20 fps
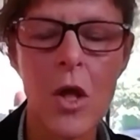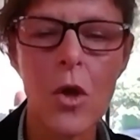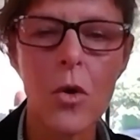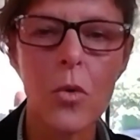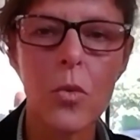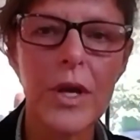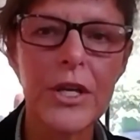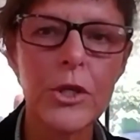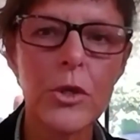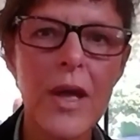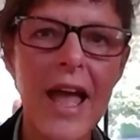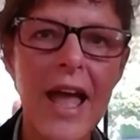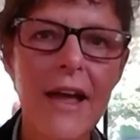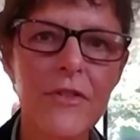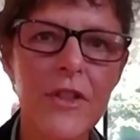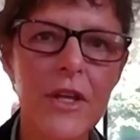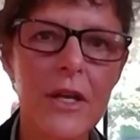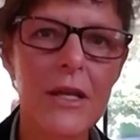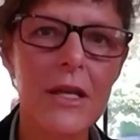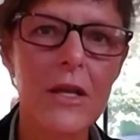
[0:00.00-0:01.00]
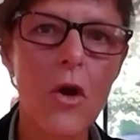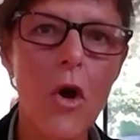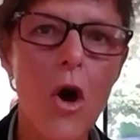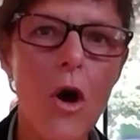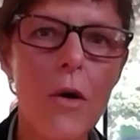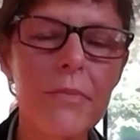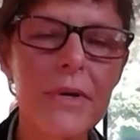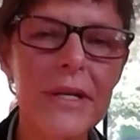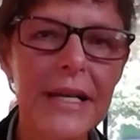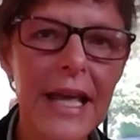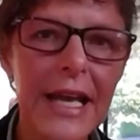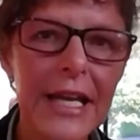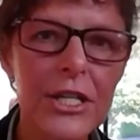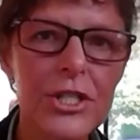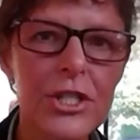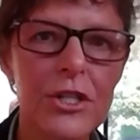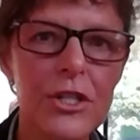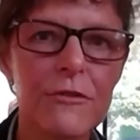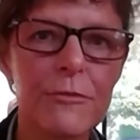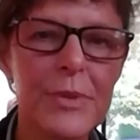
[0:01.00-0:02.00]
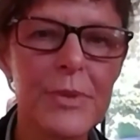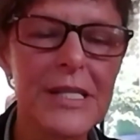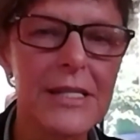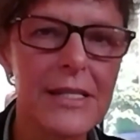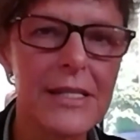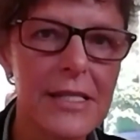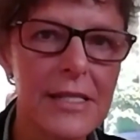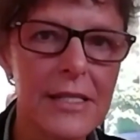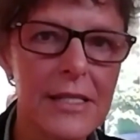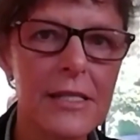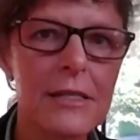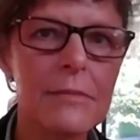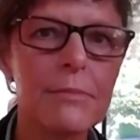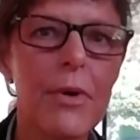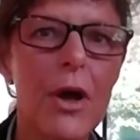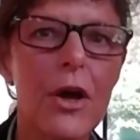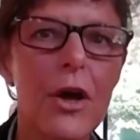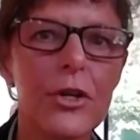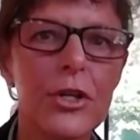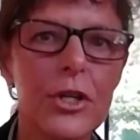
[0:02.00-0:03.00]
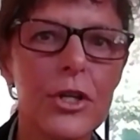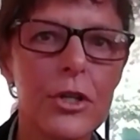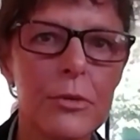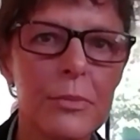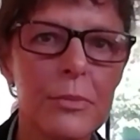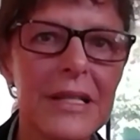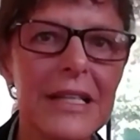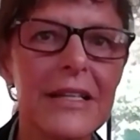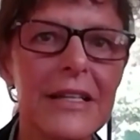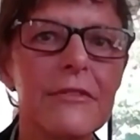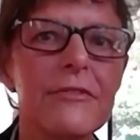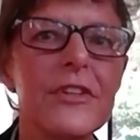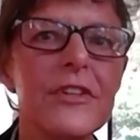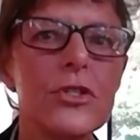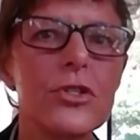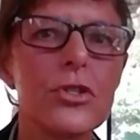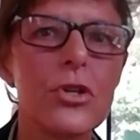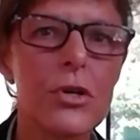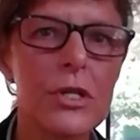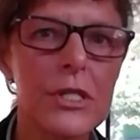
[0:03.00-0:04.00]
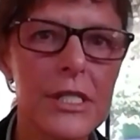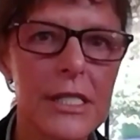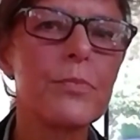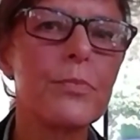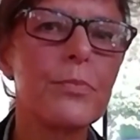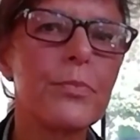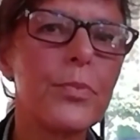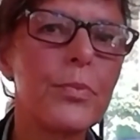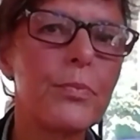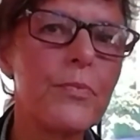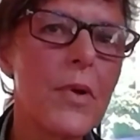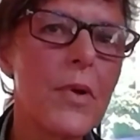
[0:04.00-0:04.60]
When you have the combination of persistent, bioaccumulative, and toxic